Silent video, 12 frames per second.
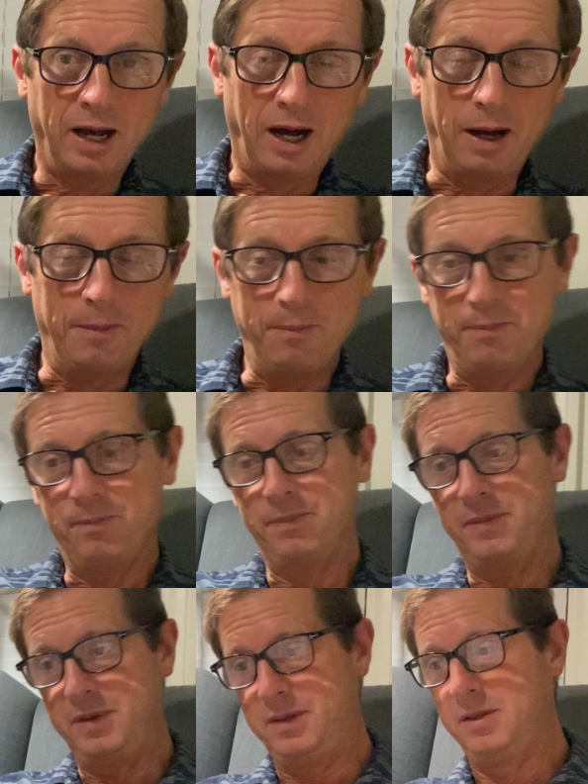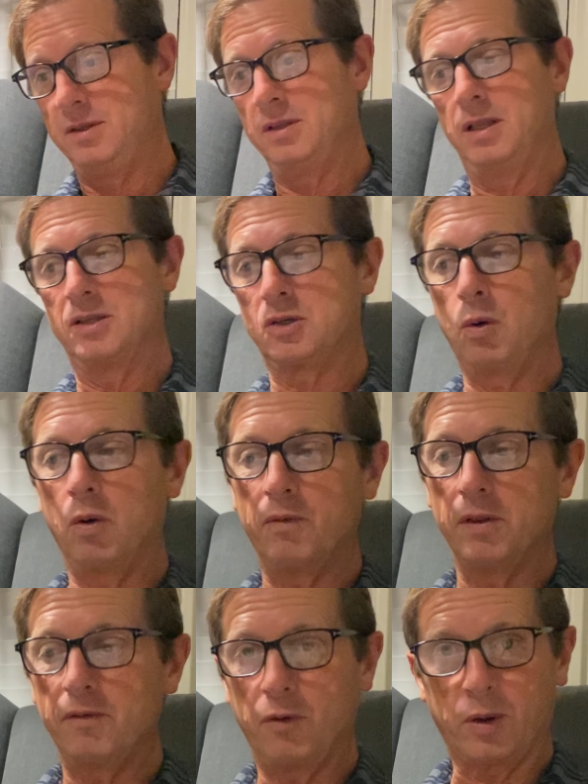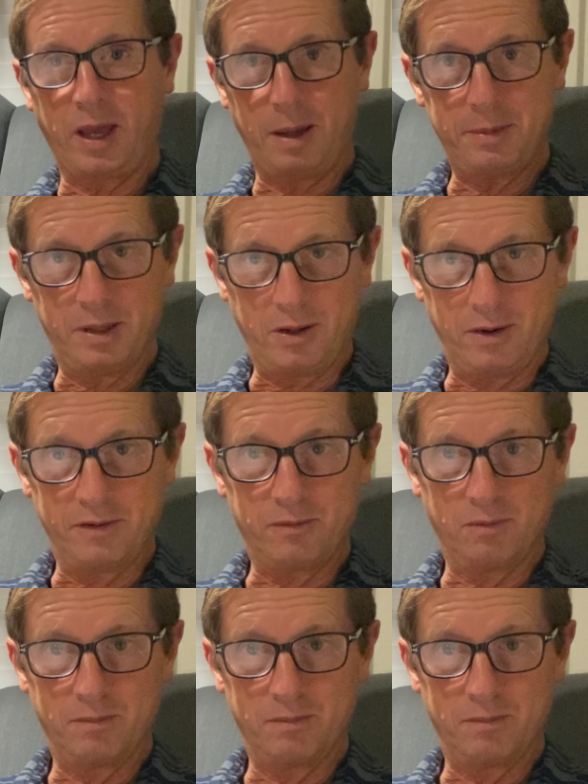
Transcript: Um, let's go over the vocabulary